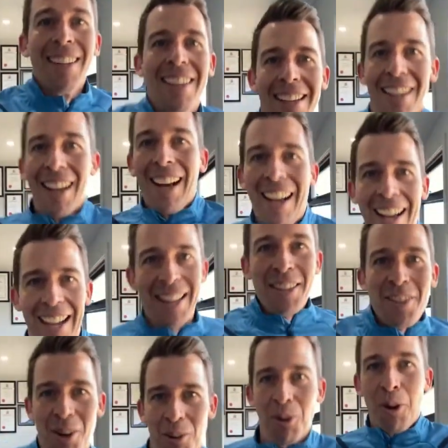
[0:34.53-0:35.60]
and so a
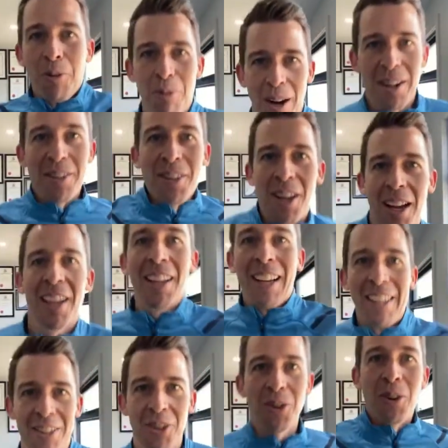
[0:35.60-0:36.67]
lot of runners are
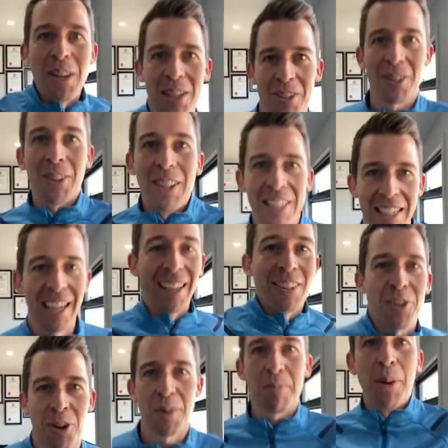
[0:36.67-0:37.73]
turning to the
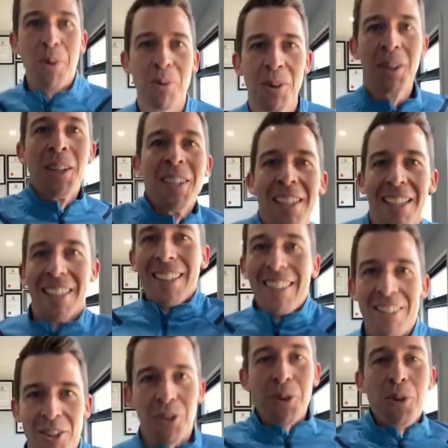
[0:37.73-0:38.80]
treadmill
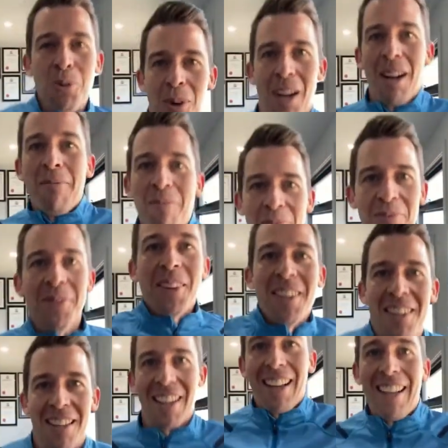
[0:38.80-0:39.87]
to
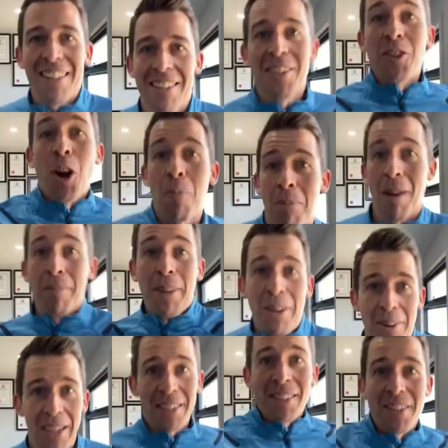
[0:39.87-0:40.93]
top up their
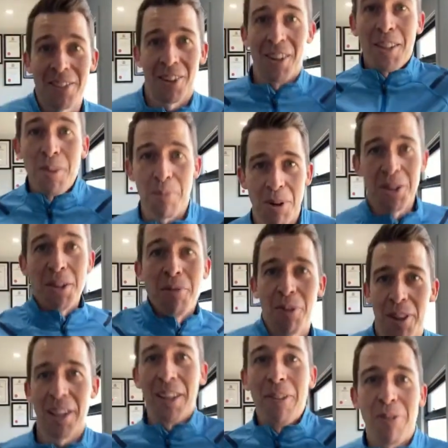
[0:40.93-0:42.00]
exercise, especially
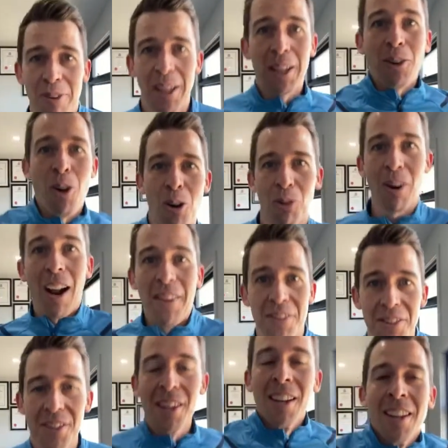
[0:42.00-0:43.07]
for their long runs.
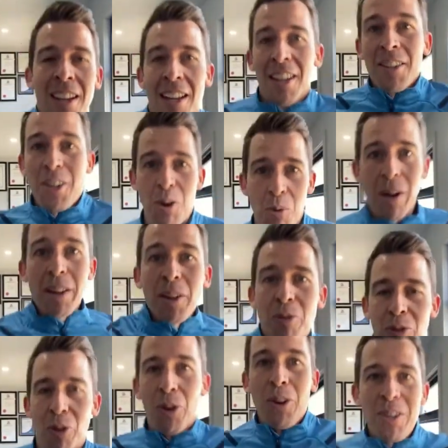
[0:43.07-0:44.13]
So one of the
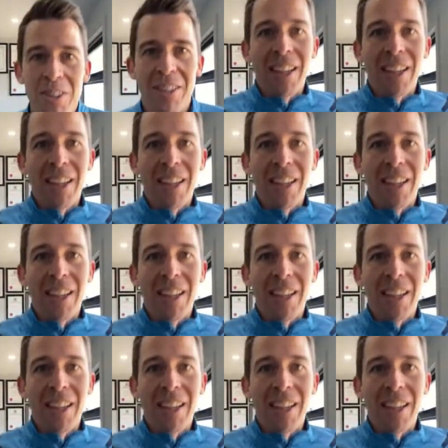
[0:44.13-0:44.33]
first